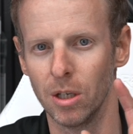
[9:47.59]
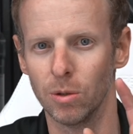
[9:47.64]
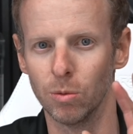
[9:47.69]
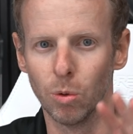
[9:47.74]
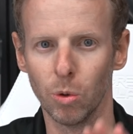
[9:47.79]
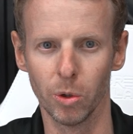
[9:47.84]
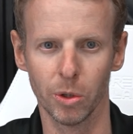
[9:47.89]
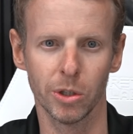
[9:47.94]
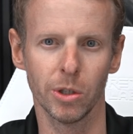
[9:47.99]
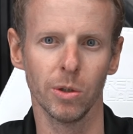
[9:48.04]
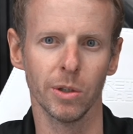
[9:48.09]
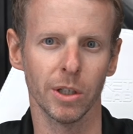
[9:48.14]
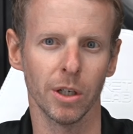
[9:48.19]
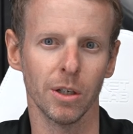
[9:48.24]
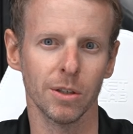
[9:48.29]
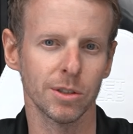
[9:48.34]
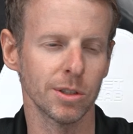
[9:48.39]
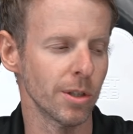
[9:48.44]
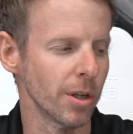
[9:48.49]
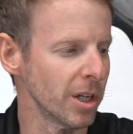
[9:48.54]
water cooling
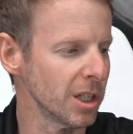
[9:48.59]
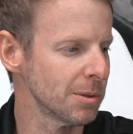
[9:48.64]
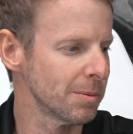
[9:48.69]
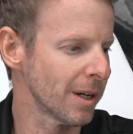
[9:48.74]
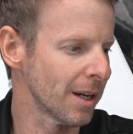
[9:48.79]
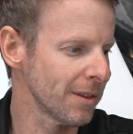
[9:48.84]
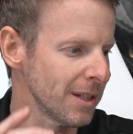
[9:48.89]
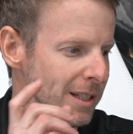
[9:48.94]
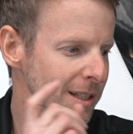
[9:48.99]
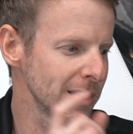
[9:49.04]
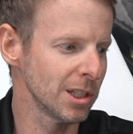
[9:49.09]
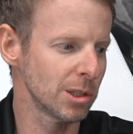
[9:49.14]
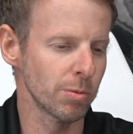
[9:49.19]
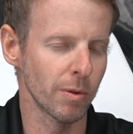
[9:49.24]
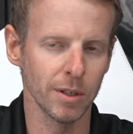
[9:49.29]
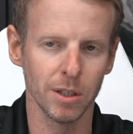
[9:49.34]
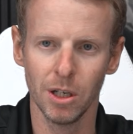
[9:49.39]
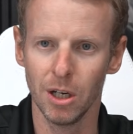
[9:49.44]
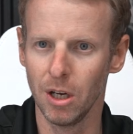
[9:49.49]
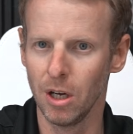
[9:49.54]
onto those, but I think this
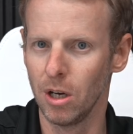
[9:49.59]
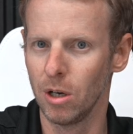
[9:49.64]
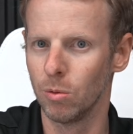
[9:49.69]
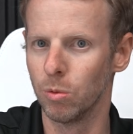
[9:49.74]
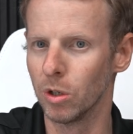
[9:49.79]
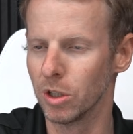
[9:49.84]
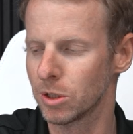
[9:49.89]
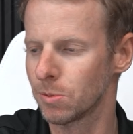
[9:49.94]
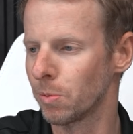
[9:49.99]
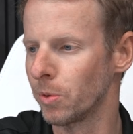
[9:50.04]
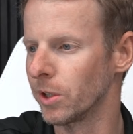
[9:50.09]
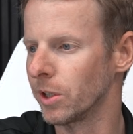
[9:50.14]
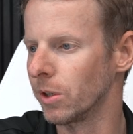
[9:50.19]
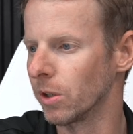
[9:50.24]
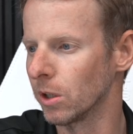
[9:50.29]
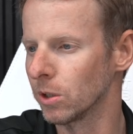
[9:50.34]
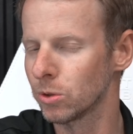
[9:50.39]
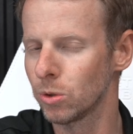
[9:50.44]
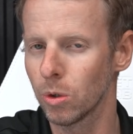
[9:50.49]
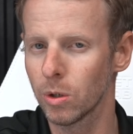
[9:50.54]
one was pretty
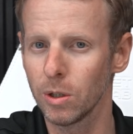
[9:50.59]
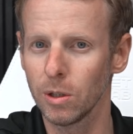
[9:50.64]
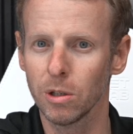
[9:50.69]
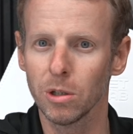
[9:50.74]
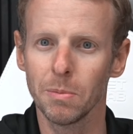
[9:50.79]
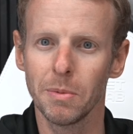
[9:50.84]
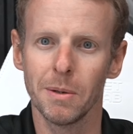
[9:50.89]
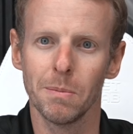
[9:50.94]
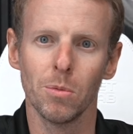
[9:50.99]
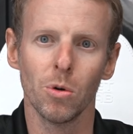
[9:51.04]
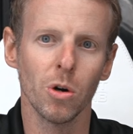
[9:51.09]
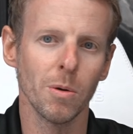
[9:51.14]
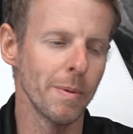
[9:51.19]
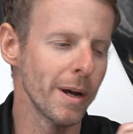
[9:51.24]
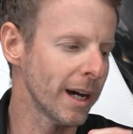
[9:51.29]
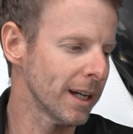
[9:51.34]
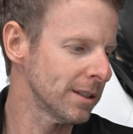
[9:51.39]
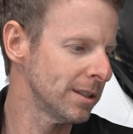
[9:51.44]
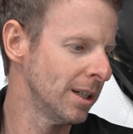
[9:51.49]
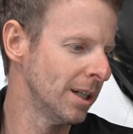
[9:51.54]
good. I'll talk a little bit more
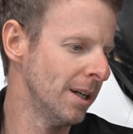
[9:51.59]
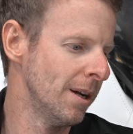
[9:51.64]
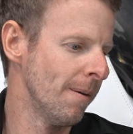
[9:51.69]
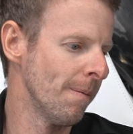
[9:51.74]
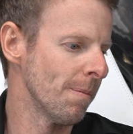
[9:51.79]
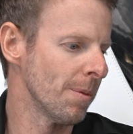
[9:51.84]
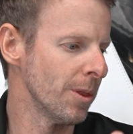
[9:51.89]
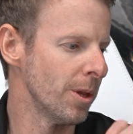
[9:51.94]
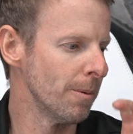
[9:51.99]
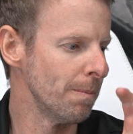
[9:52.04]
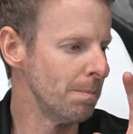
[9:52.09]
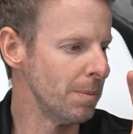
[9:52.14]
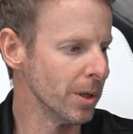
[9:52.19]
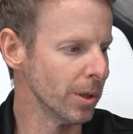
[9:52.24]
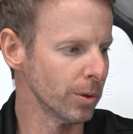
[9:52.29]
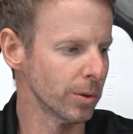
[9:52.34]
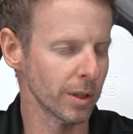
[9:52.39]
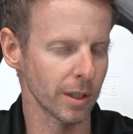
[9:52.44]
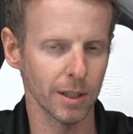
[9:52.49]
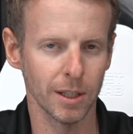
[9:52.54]
about the
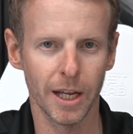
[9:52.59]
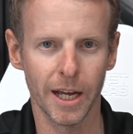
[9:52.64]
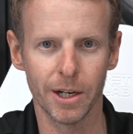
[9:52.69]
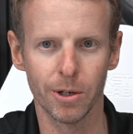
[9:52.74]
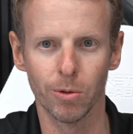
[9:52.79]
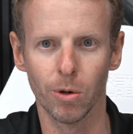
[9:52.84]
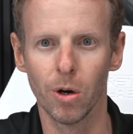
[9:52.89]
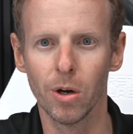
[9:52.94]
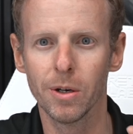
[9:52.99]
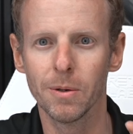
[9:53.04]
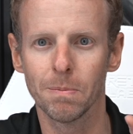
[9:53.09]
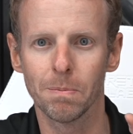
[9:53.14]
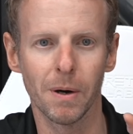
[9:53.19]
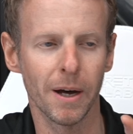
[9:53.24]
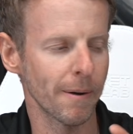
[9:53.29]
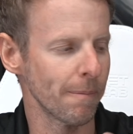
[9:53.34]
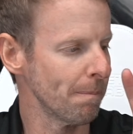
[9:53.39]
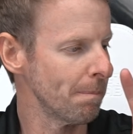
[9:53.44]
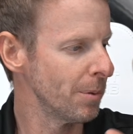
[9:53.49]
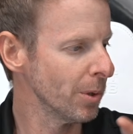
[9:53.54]
build later on,
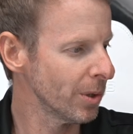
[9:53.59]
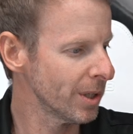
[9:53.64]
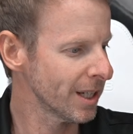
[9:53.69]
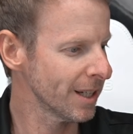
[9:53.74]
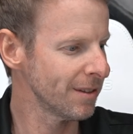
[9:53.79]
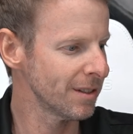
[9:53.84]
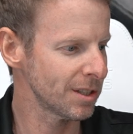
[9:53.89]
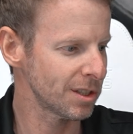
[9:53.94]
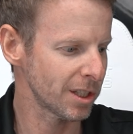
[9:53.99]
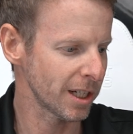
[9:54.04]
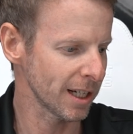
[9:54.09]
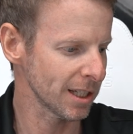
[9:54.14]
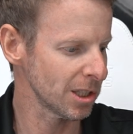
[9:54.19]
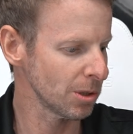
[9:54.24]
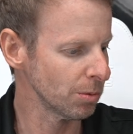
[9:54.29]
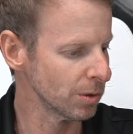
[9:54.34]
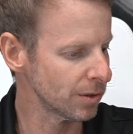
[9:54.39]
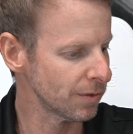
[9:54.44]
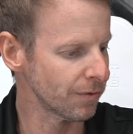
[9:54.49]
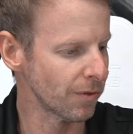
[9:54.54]
but building in this
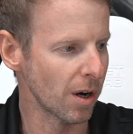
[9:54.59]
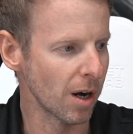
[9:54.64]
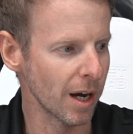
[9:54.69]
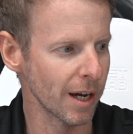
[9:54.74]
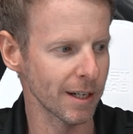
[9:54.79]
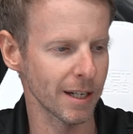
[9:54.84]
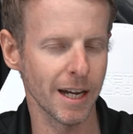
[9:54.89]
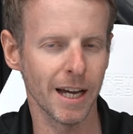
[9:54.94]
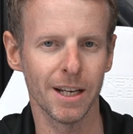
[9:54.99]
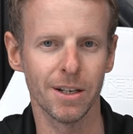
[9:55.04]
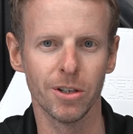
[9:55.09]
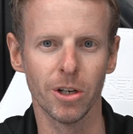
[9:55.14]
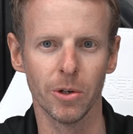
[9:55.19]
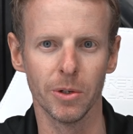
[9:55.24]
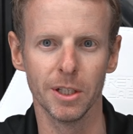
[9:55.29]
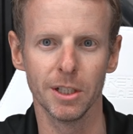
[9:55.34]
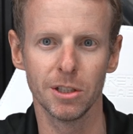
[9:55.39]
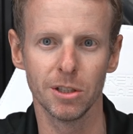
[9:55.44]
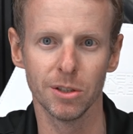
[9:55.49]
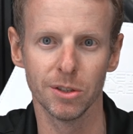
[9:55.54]
chassis was fine. I had no
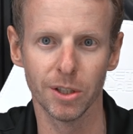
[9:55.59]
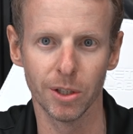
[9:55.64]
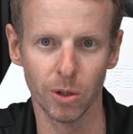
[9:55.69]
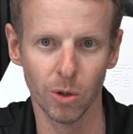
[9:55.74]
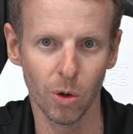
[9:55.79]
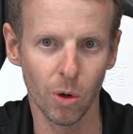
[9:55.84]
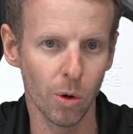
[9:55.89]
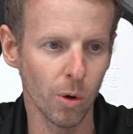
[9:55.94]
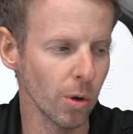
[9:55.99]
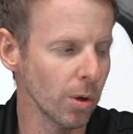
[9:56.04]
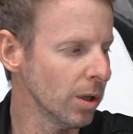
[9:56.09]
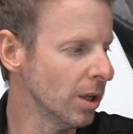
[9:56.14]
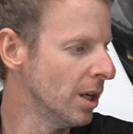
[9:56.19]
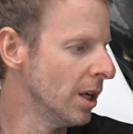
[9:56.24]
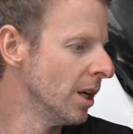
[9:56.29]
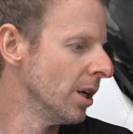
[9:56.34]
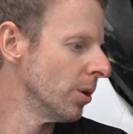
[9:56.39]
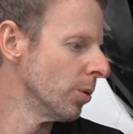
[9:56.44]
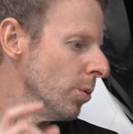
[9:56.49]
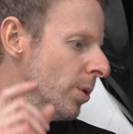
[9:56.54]
issues at all.
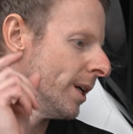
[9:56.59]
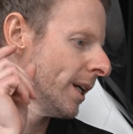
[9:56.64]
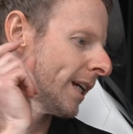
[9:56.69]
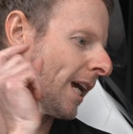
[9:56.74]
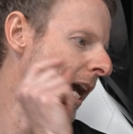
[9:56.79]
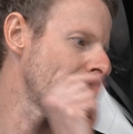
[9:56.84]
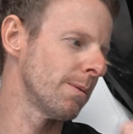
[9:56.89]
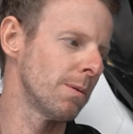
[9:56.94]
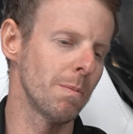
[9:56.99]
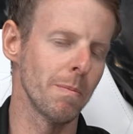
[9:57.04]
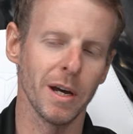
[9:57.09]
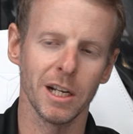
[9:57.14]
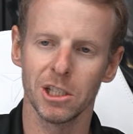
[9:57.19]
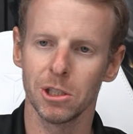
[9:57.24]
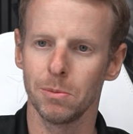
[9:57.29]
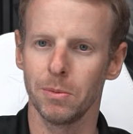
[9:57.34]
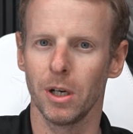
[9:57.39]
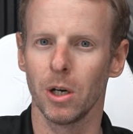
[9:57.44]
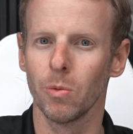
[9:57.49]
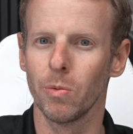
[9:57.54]
Rear cable
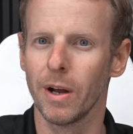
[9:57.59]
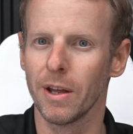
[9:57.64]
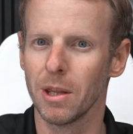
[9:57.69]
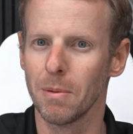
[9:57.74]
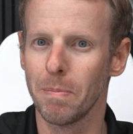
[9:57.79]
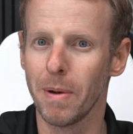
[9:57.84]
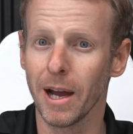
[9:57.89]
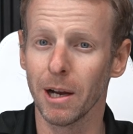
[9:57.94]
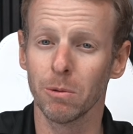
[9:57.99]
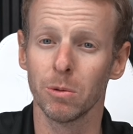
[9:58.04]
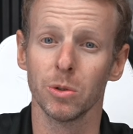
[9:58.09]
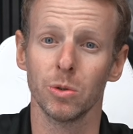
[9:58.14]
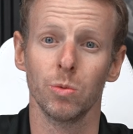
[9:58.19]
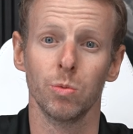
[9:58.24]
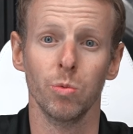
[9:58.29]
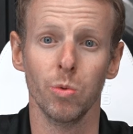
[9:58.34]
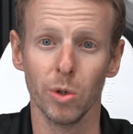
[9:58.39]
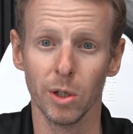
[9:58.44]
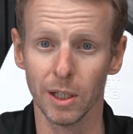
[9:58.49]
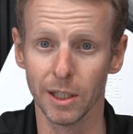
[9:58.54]
management around the back was
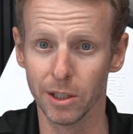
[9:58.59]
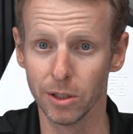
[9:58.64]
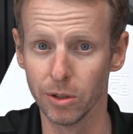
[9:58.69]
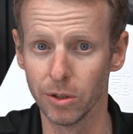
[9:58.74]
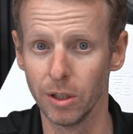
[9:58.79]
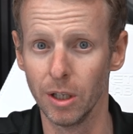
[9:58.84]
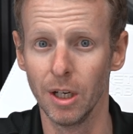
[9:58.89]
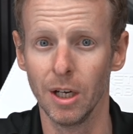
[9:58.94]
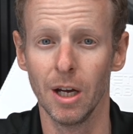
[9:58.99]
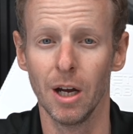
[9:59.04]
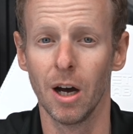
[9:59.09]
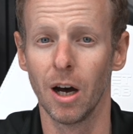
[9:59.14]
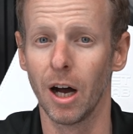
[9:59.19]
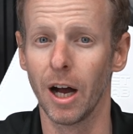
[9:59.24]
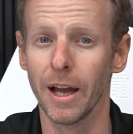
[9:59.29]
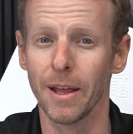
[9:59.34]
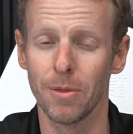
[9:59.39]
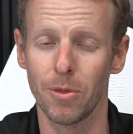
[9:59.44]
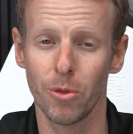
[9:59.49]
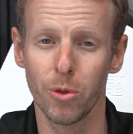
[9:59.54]
really good.
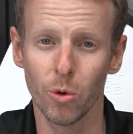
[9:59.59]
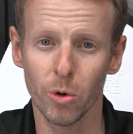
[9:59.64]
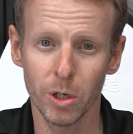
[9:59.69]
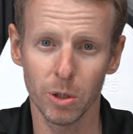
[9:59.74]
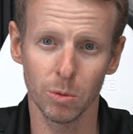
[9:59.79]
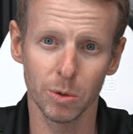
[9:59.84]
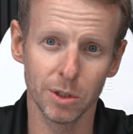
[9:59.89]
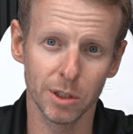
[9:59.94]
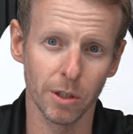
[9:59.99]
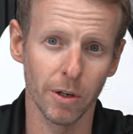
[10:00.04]
I thought it was